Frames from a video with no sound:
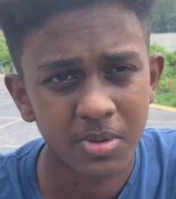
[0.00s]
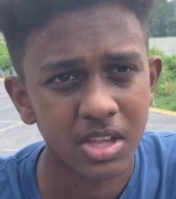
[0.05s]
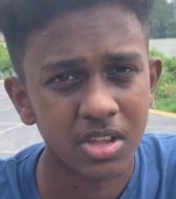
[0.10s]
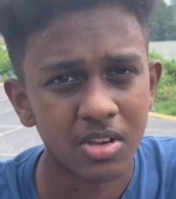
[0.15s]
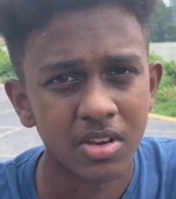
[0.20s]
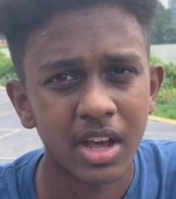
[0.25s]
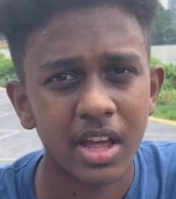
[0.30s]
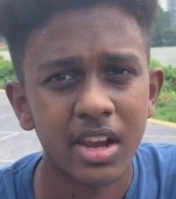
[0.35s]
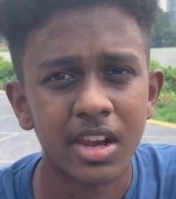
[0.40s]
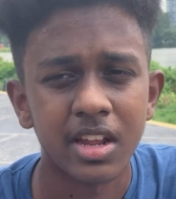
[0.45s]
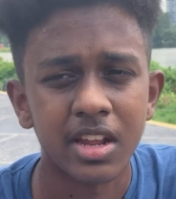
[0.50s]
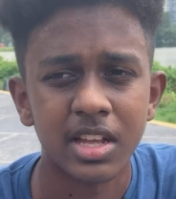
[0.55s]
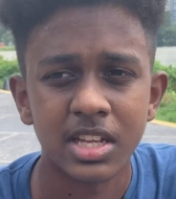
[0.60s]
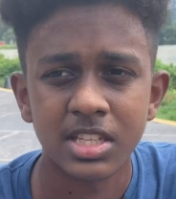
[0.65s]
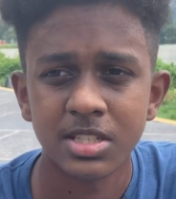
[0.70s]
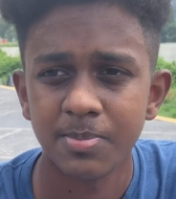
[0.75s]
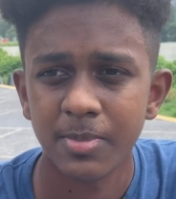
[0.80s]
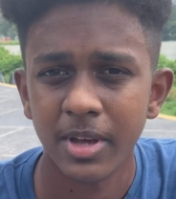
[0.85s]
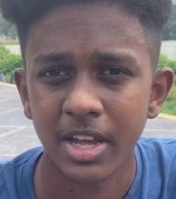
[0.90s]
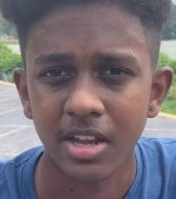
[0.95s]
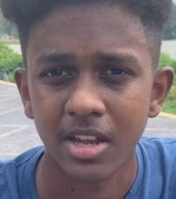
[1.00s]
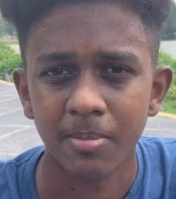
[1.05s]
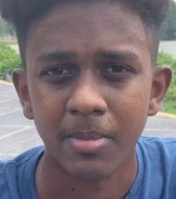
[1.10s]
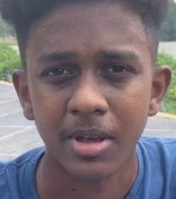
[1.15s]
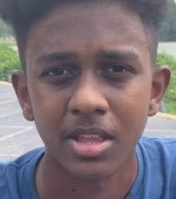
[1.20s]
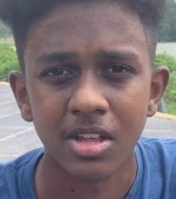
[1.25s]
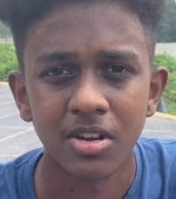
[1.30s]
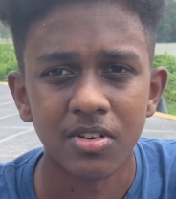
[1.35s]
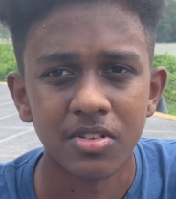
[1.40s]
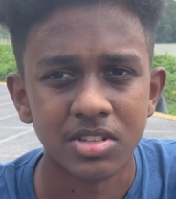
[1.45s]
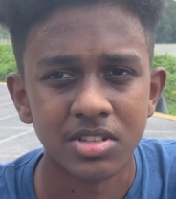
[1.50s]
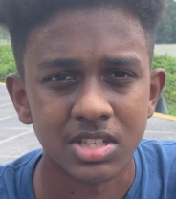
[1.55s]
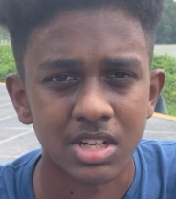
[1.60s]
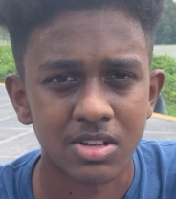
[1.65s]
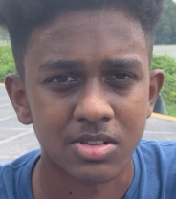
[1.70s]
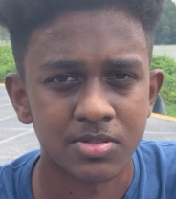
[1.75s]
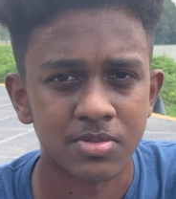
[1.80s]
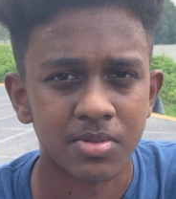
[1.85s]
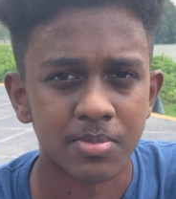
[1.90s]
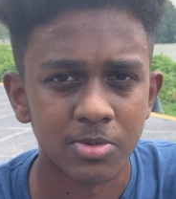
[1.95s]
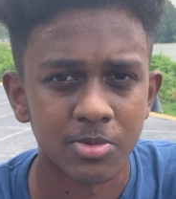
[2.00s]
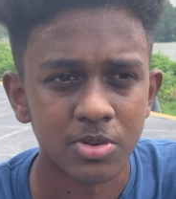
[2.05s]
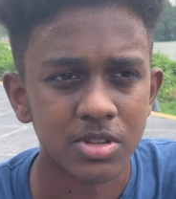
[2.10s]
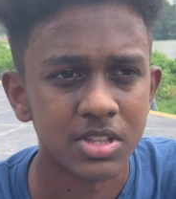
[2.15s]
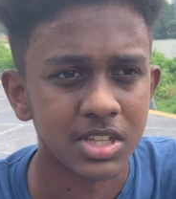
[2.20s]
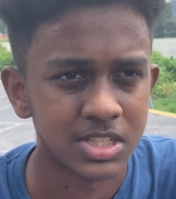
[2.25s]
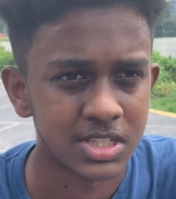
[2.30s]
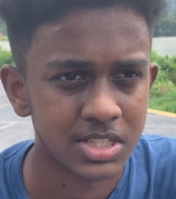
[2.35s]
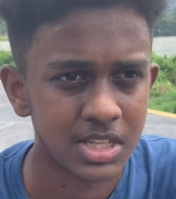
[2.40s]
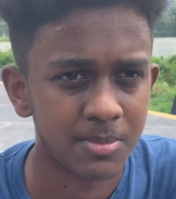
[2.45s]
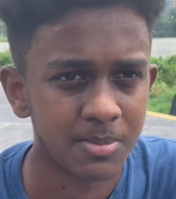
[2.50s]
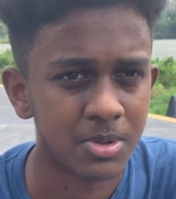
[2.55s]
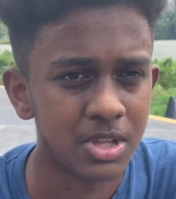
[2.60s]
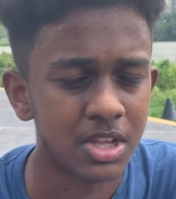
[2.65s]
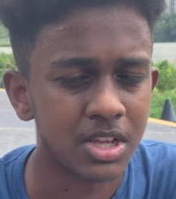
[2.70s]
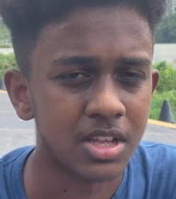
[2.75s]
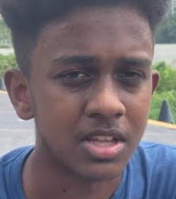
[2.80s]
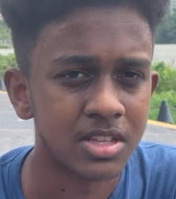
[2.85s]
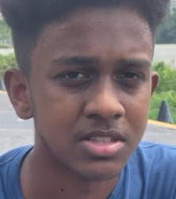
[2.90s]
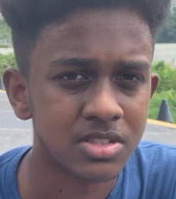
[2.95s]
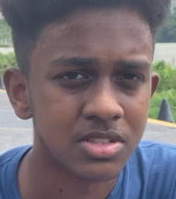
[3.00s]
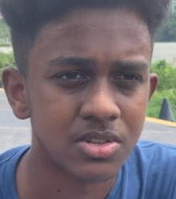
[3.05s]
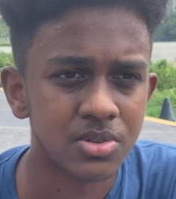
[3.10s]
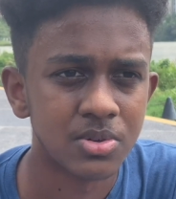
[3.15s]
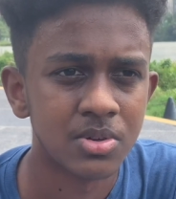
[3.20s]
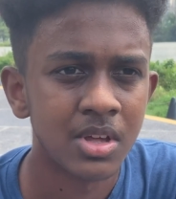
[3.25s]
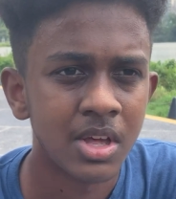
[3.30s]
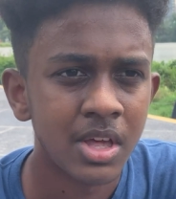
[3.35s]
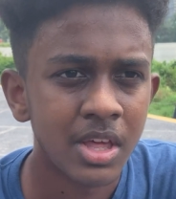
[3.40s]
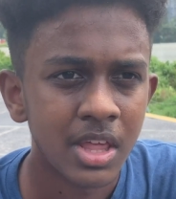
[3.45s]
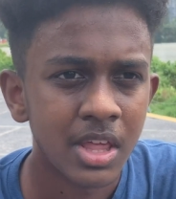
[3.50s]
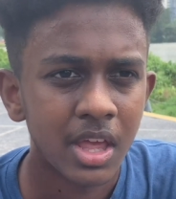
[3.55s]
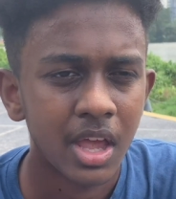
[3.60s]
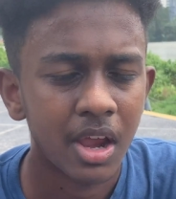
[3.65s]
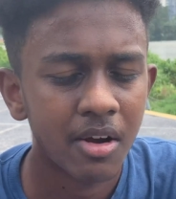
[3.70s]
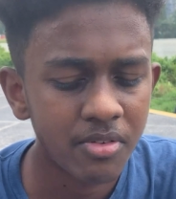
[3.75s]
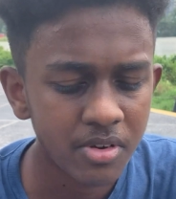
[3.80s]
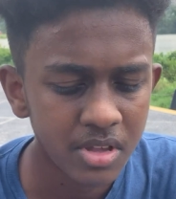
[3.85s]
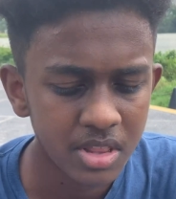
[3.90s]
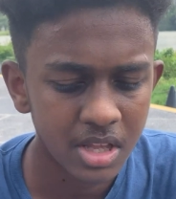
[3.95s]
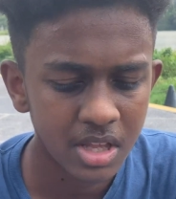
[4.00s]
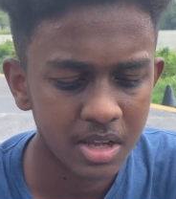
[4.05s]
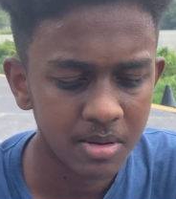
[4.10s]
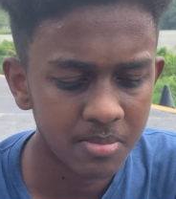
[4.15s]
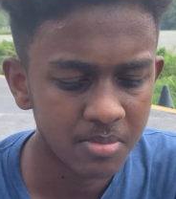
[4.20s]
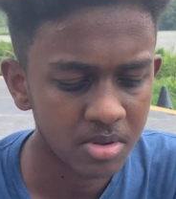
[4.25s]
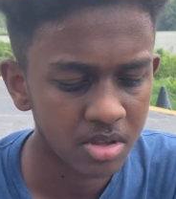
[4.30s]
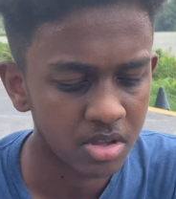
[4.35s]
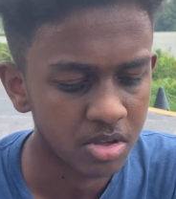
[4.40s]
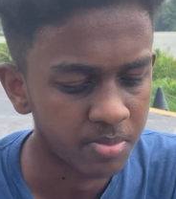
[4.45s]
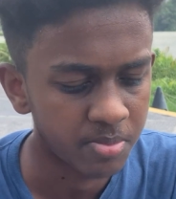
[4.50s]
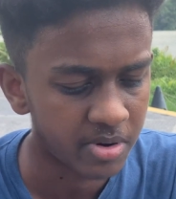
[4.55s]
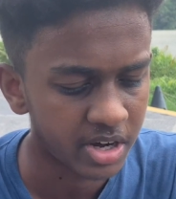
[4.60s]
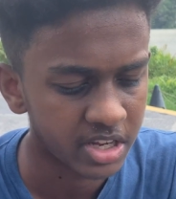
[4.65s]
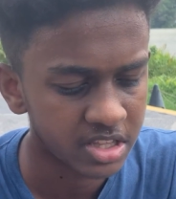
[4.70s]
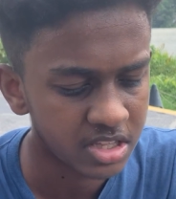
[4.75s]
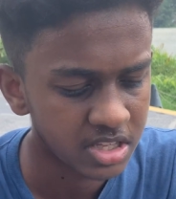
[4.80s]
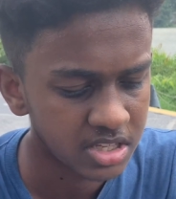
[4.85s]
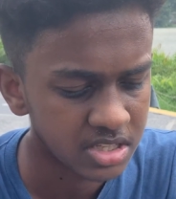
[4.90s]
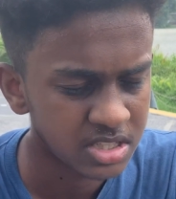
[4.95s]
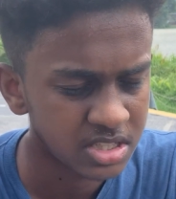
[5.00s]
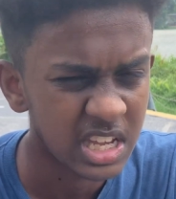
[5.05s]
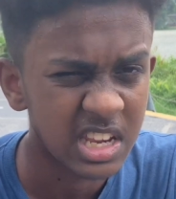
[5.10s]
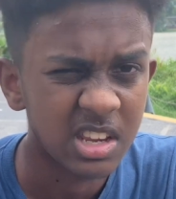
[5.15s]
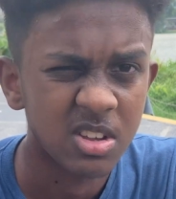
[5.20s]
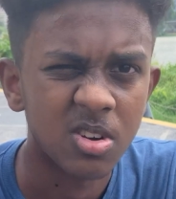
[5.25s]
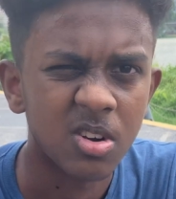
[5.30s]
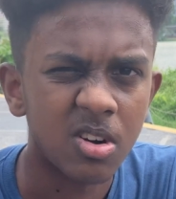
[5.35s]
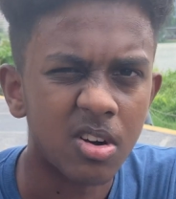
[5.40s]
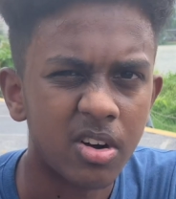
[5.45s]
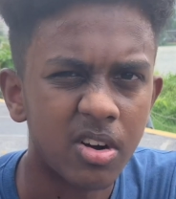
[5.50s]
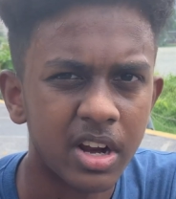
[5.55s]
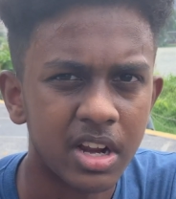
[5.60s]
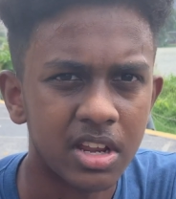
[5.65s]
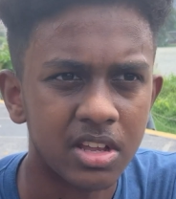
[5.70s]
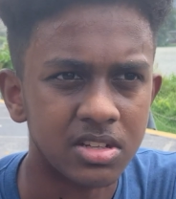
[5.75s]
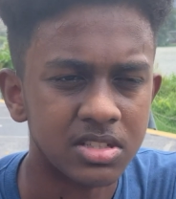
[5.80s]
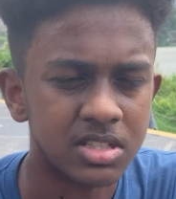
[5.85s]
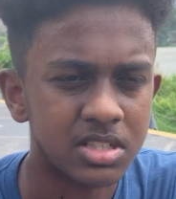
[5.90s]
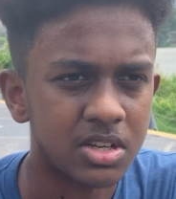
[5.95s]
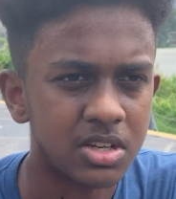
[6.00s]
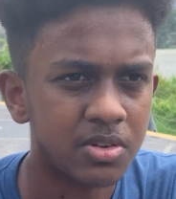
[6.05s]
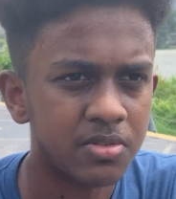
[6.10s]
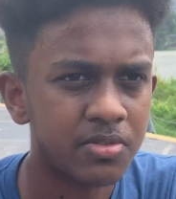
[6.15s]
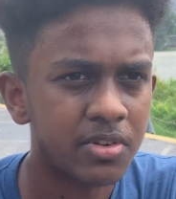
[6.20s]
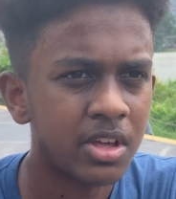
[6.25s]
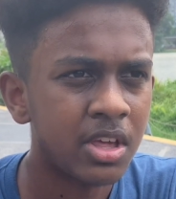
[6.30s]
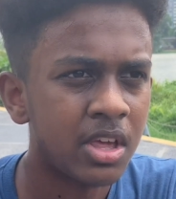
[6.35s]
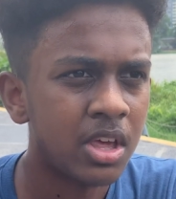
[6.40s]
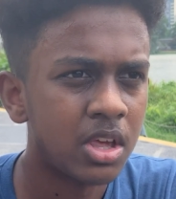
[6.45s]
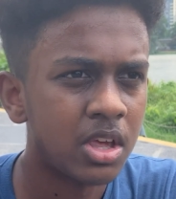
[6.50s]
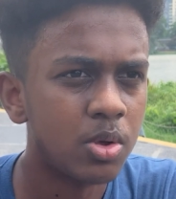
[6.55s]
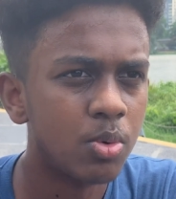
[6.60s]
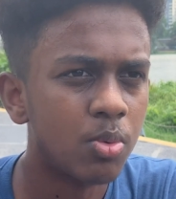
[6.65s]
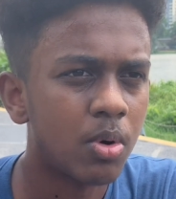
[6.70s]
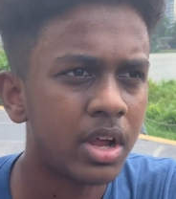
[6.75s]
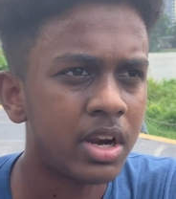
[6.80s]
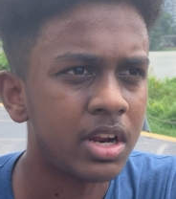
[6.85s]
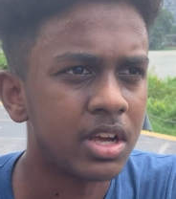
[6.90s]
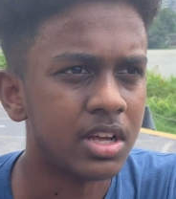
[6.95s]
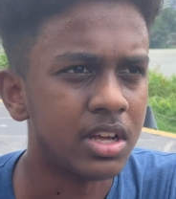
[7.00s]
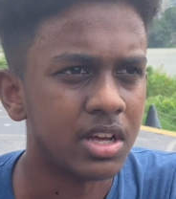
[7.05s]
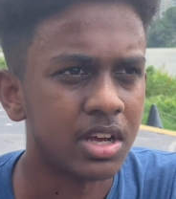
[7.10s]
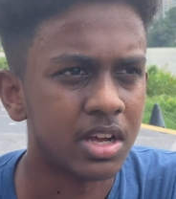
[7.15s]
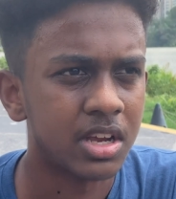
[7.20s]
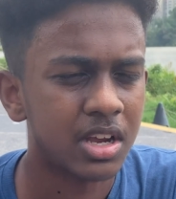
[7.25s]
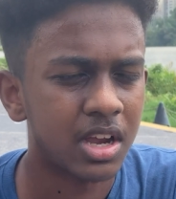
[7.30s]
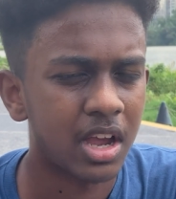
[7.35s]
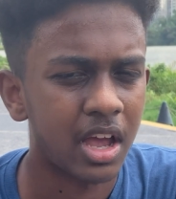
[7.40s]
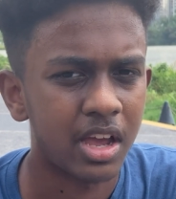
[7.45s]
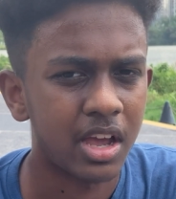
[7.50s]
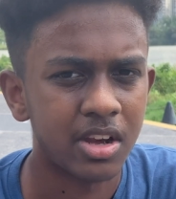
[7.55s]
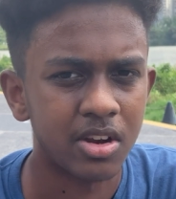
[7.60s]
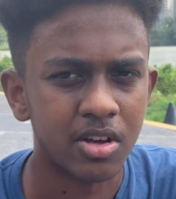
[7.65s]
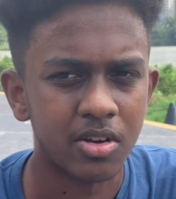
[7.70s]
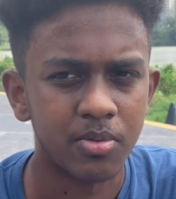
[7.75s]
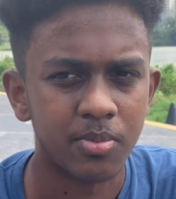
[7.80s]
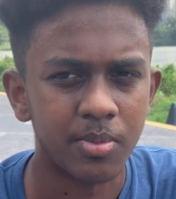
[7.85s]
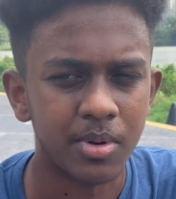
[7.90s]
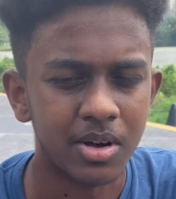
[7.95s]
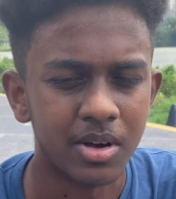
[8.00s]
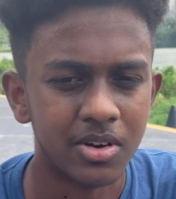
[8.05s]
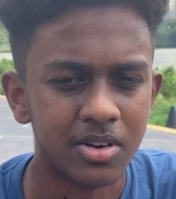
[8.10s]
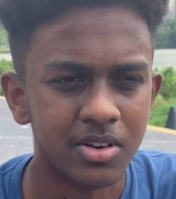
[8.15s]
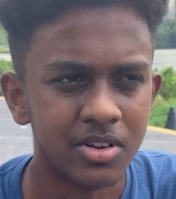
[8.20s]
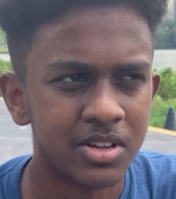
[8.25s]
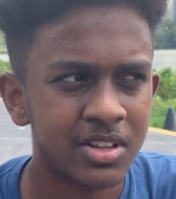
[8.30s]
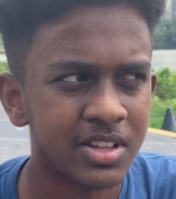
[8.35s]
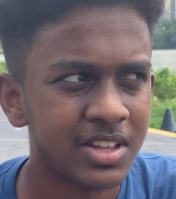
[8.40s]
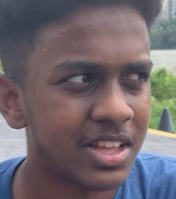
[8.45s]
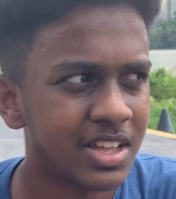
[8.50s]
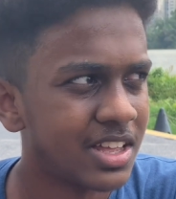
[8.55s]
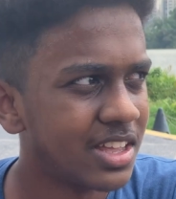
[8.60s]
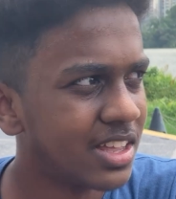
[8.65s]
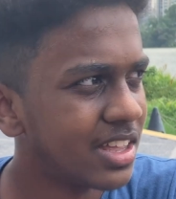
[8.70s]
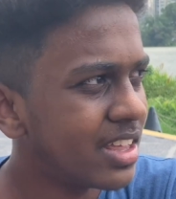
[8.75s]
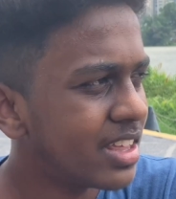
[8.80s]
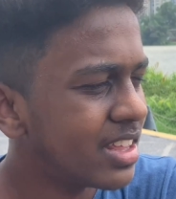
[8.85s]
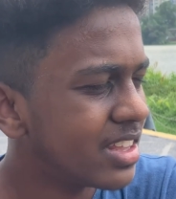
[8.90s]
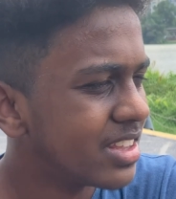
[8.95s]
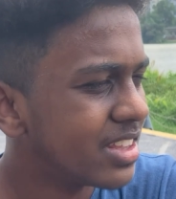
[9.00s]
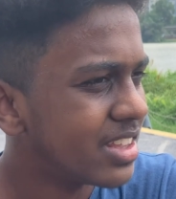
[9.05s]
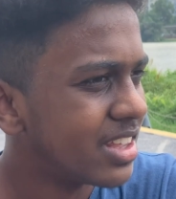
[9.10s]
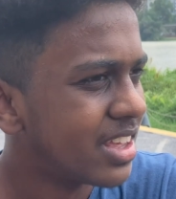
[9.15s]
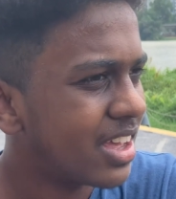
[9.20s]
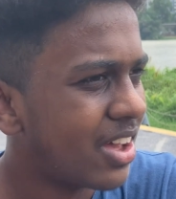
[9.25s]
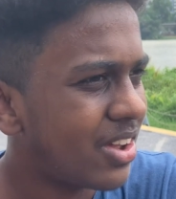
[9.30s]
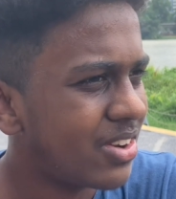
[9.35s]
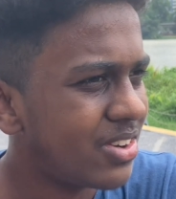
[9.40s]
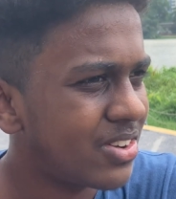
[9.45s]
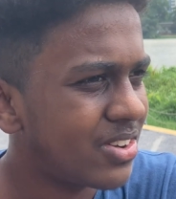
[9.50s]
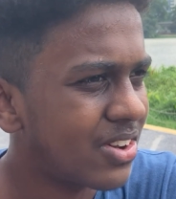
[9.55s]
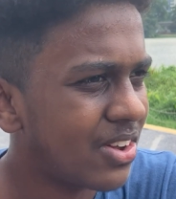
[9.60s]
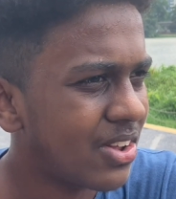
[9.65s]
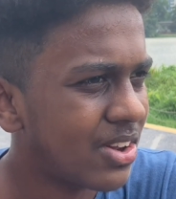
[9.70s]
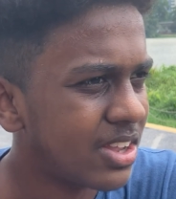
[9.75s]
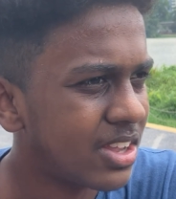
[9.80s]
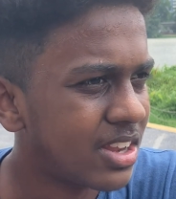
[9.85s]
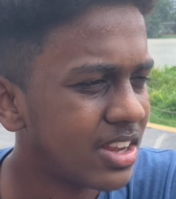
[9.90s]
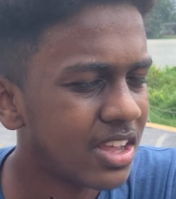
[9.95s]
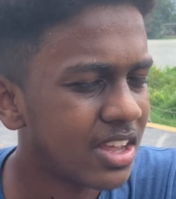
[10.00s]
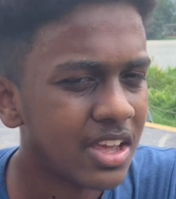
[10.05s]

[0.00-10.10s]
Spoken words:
You can't expect better results from doing the same thing. So every time you practice and you correct yourself, you want to kind of, well, what do you call it?